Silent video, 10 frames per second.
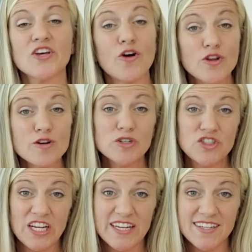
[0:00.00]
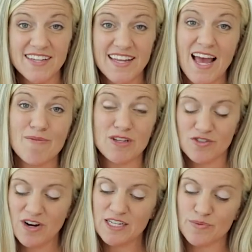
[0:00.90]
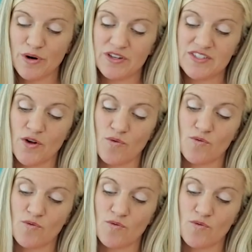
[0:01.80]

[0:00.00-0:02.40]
Go to your machine, and what's great is we're going to sew